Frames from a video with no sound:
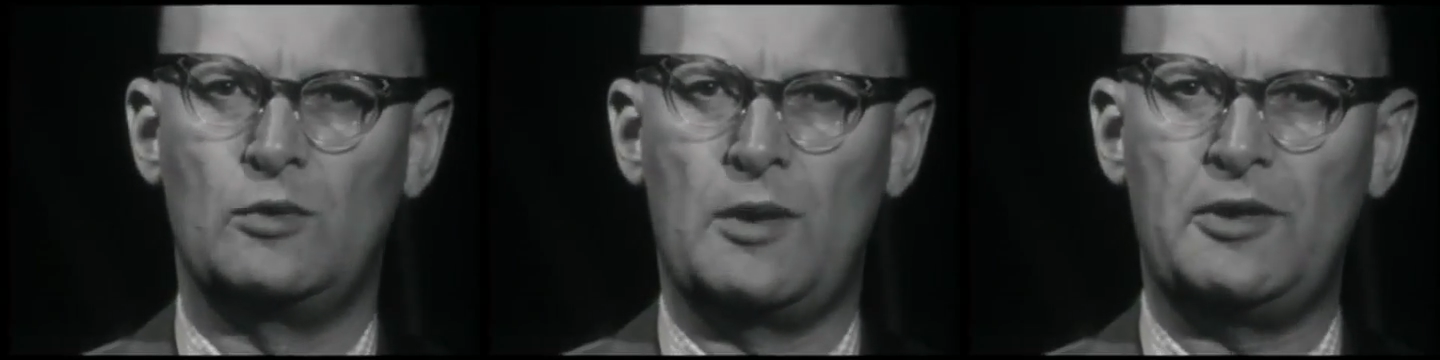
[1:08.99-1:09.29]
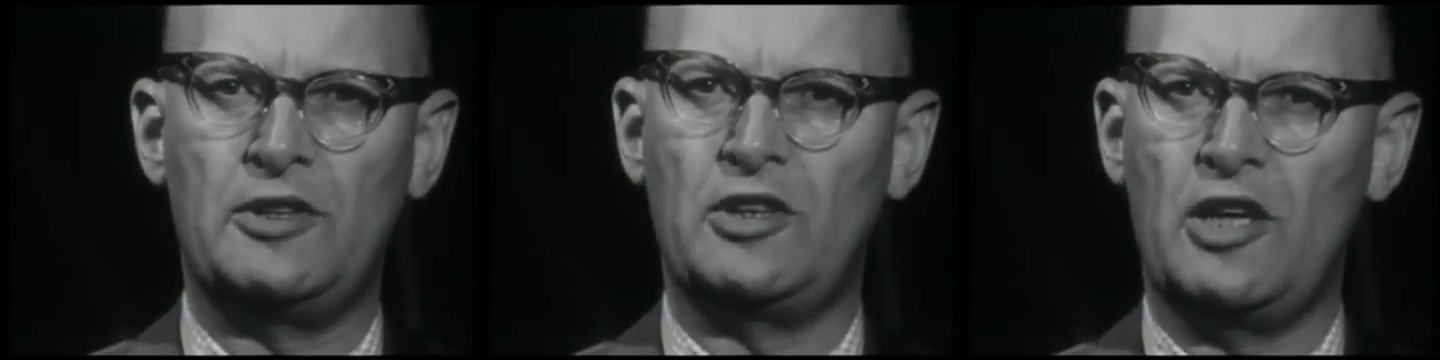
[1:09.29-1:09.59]
where
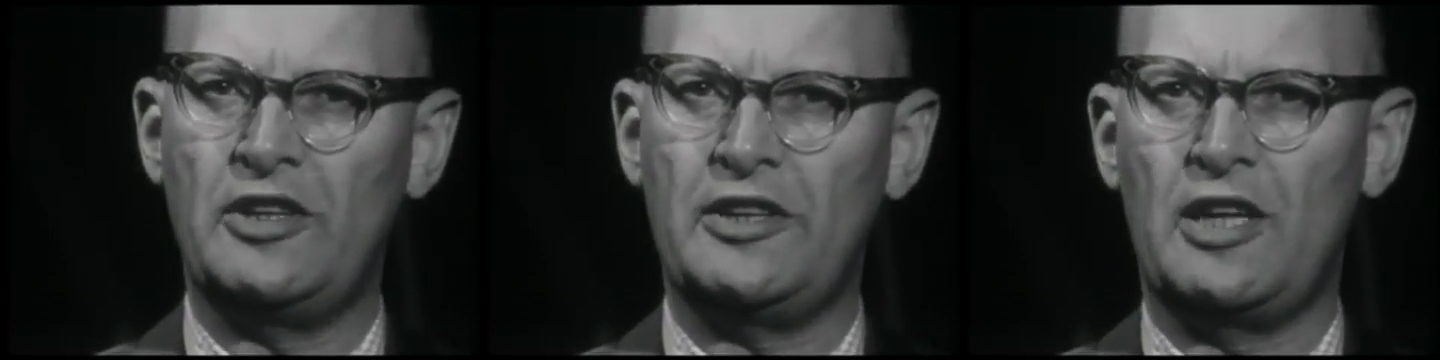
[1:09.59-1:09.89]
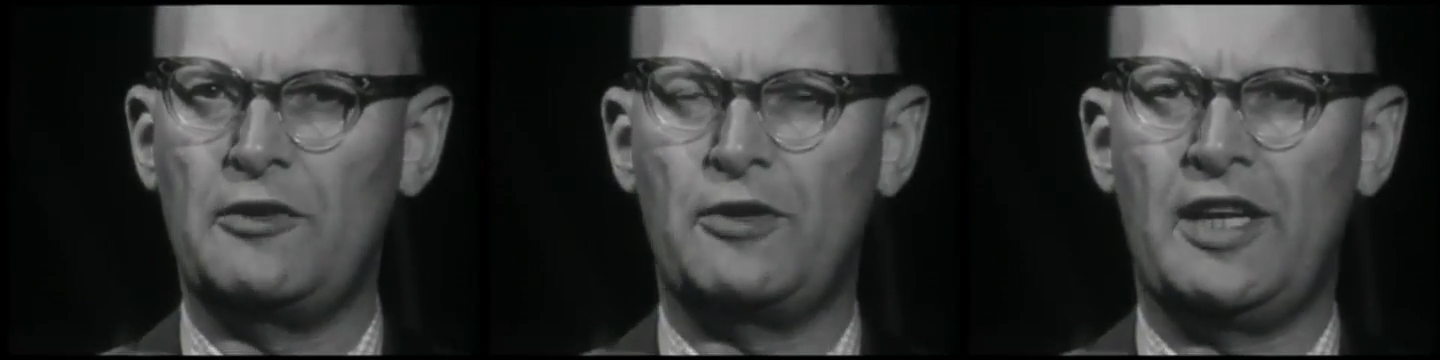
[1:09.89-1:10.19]
we can contact
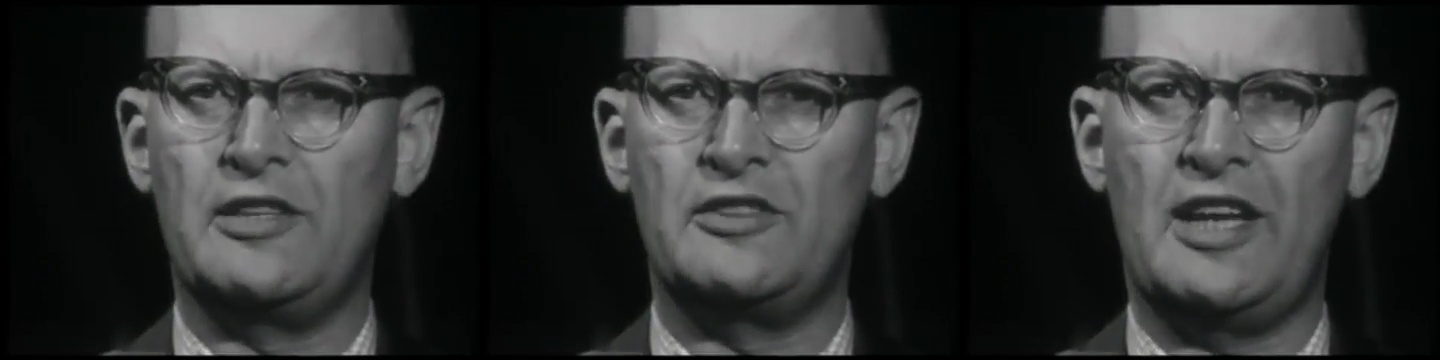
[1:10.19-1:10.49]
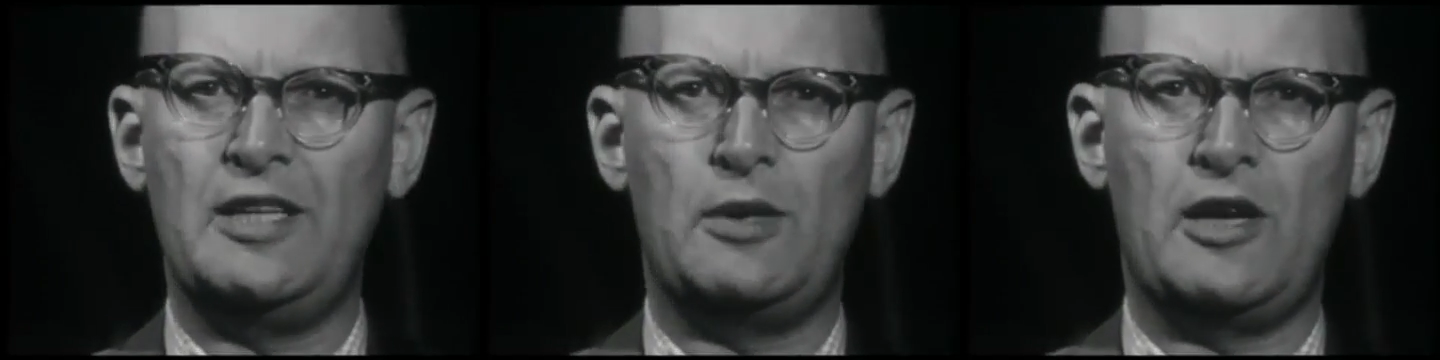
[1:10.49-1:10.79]
our friends
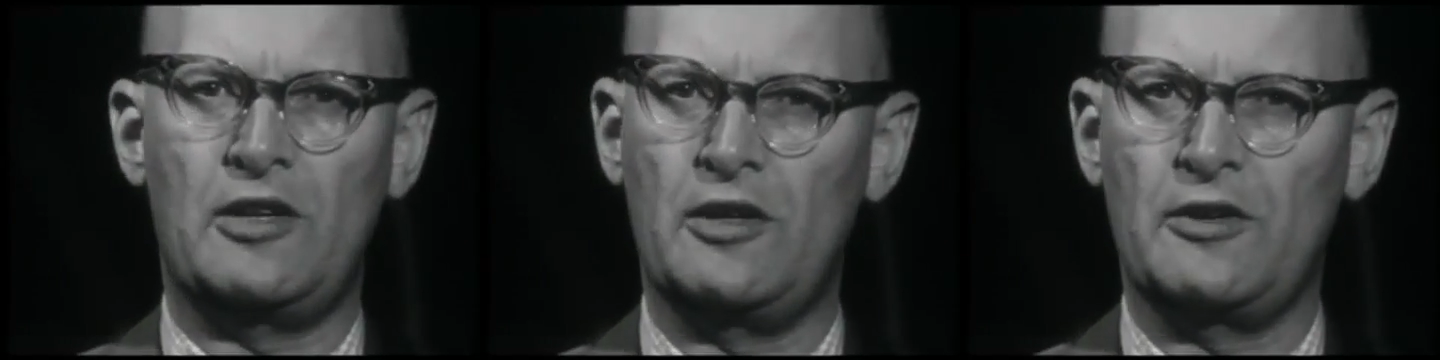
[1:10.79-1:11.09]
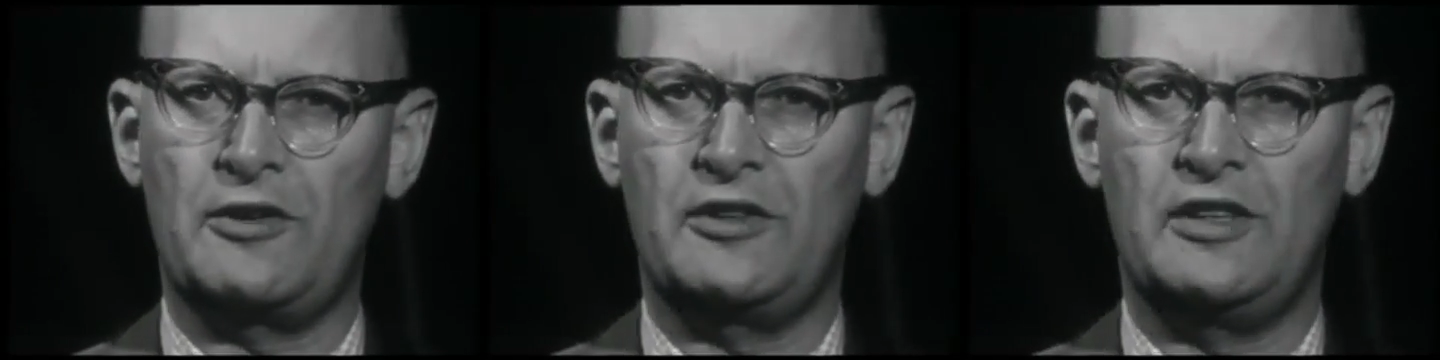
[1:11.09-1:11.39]
anywhere on
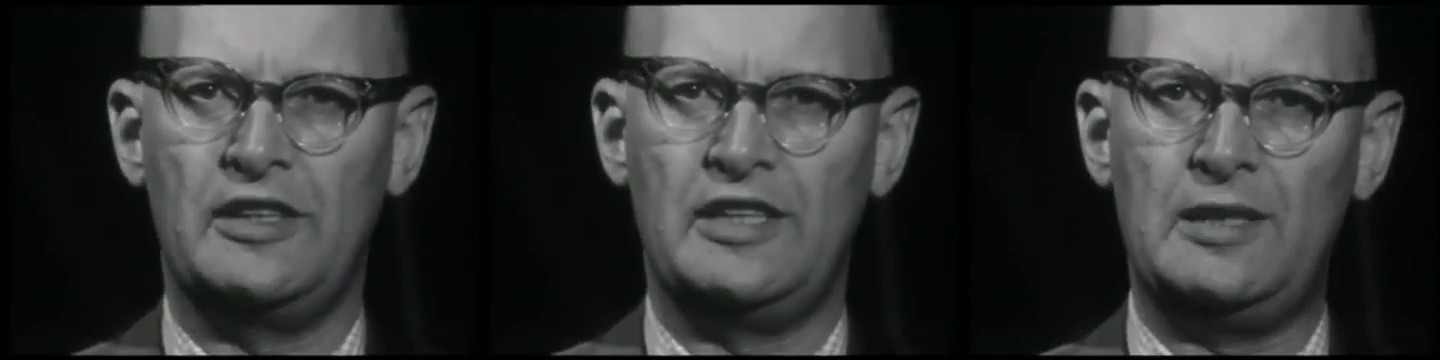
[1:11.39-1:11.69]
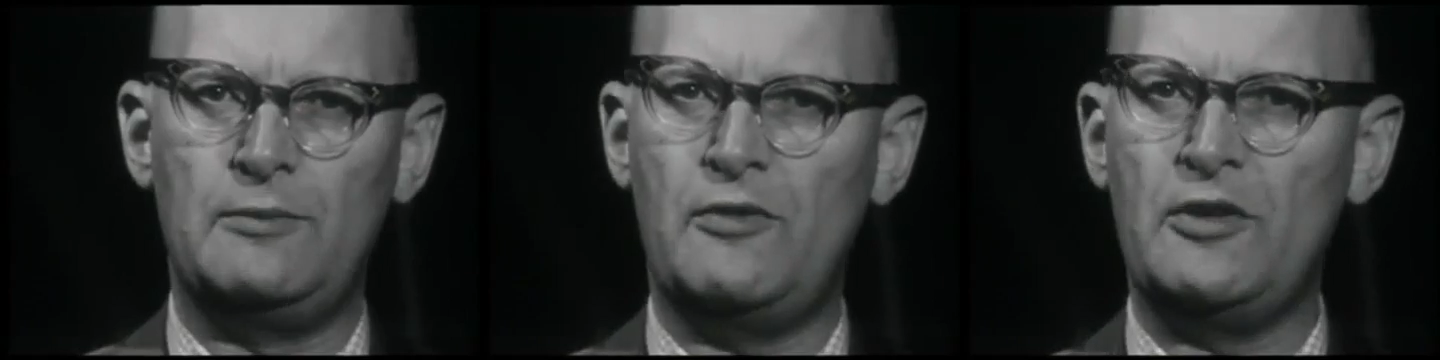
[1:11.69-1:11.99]
Earth,
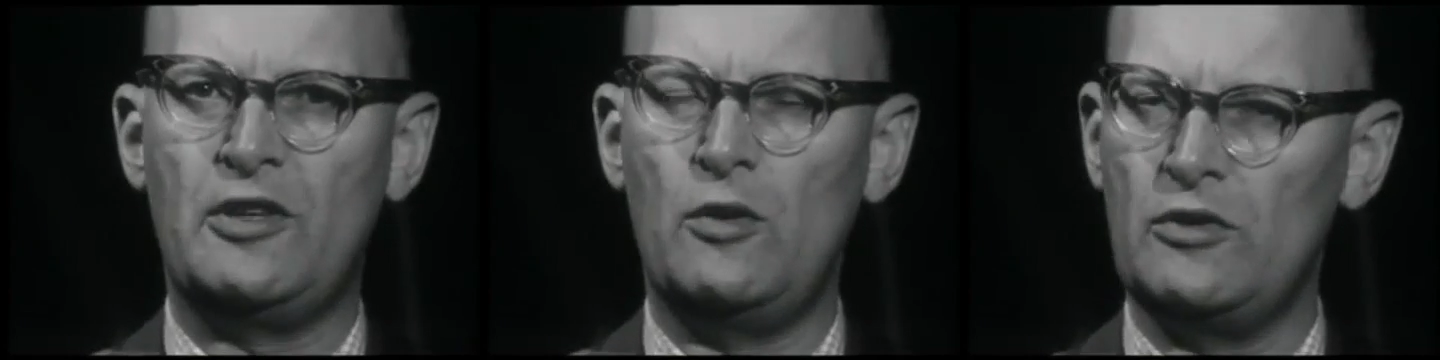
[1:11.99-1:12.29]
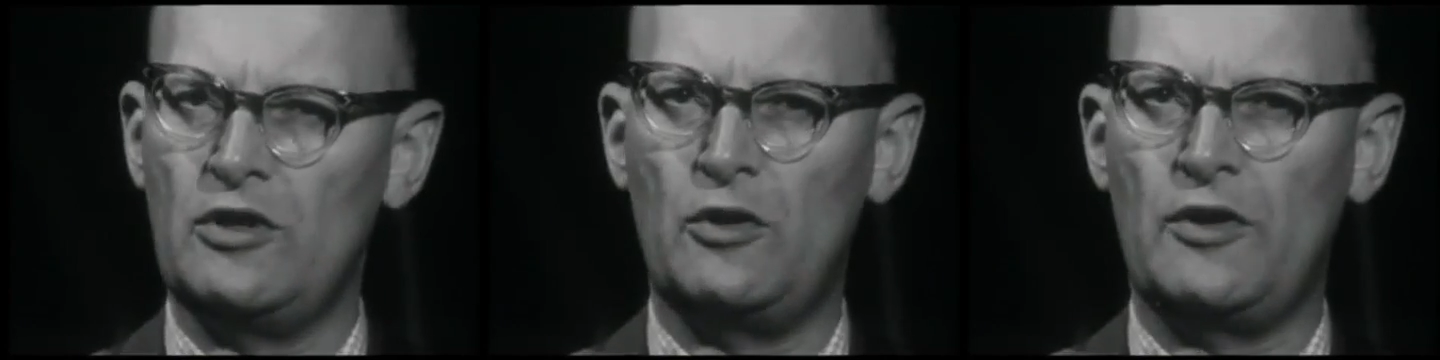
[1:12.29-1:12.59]
even if we
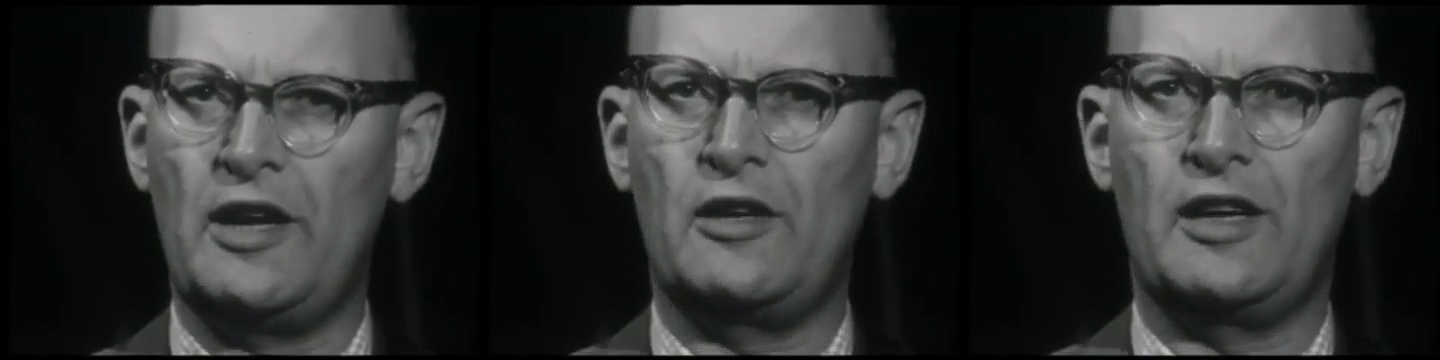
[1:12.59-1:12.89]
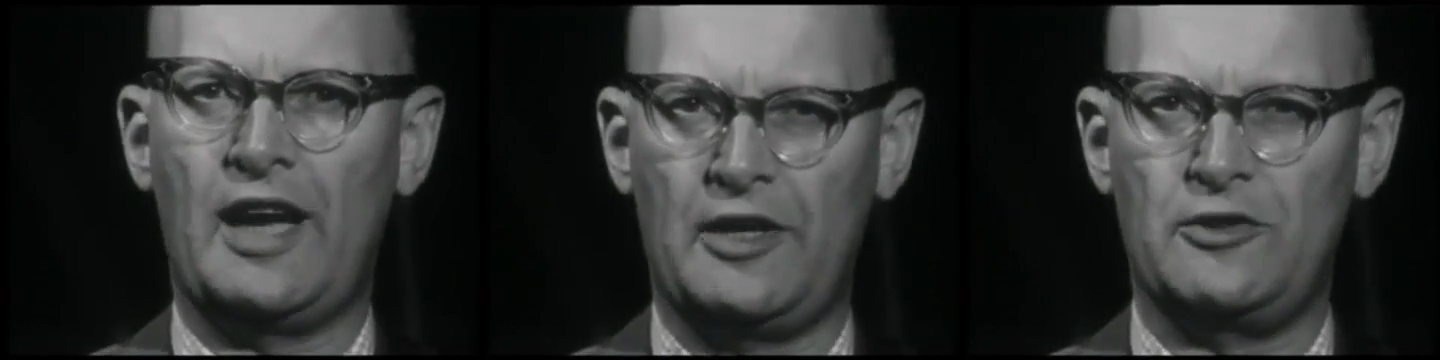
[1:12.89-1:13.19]
don't know
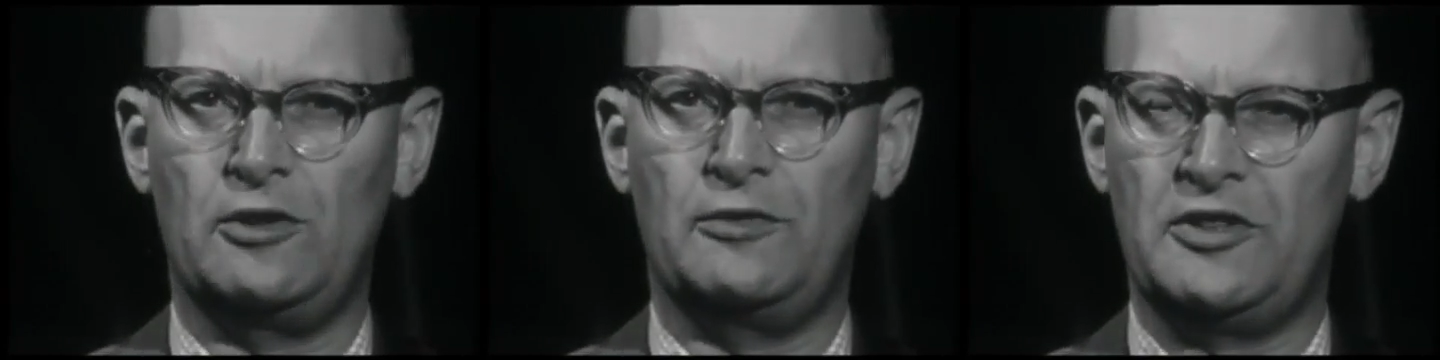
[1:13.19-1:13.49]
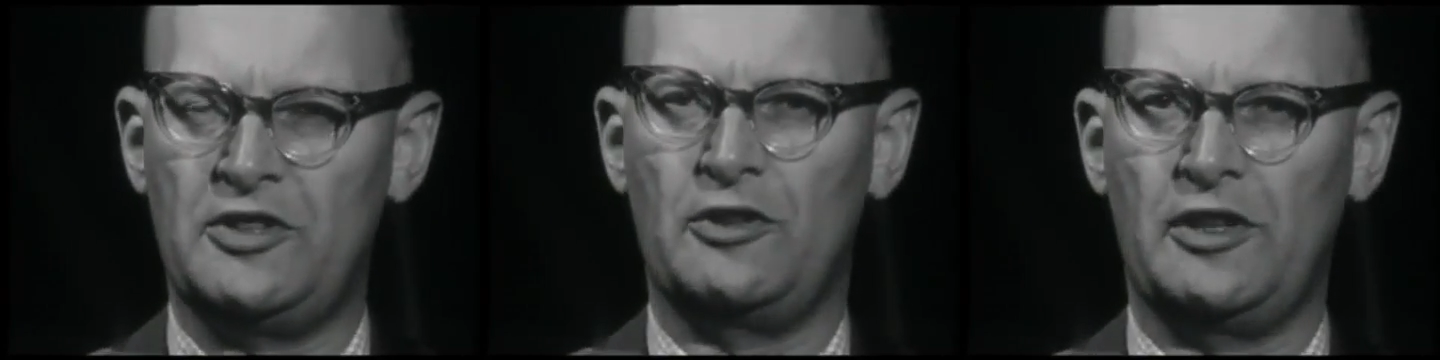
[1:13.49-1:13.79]
their actual
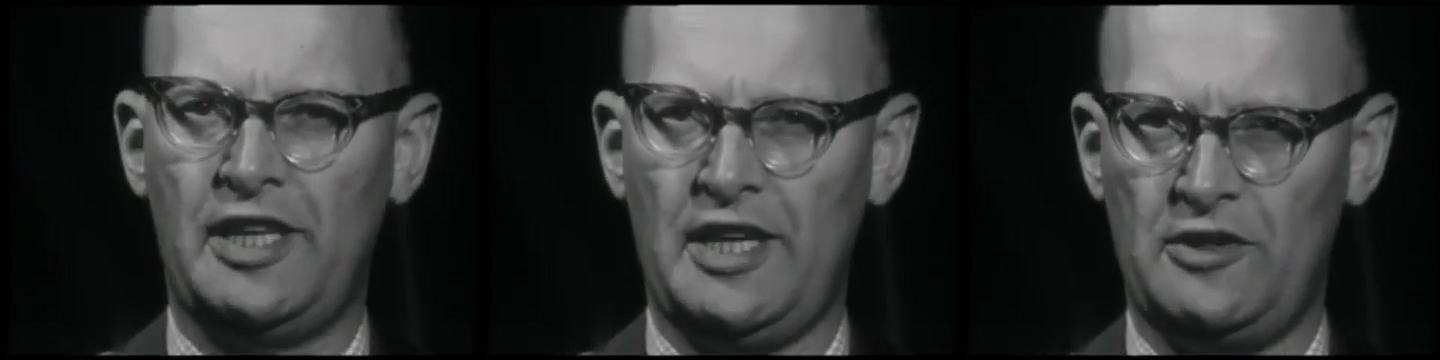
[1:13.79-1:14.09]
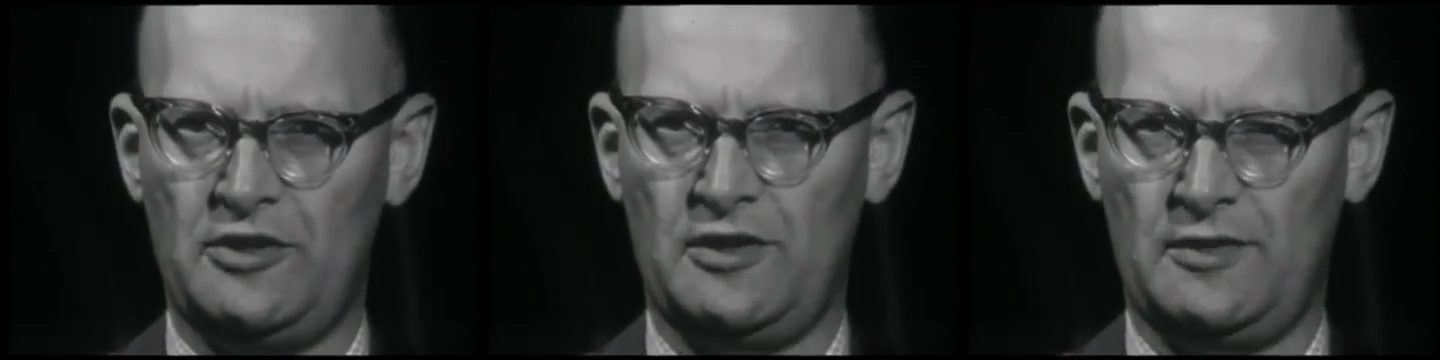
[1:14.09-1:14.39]
physical
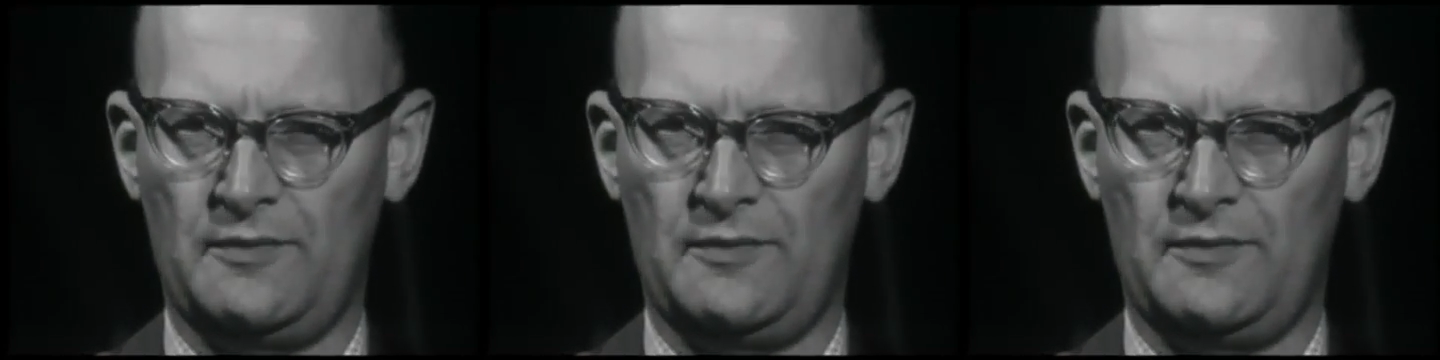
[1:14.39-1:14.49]
location.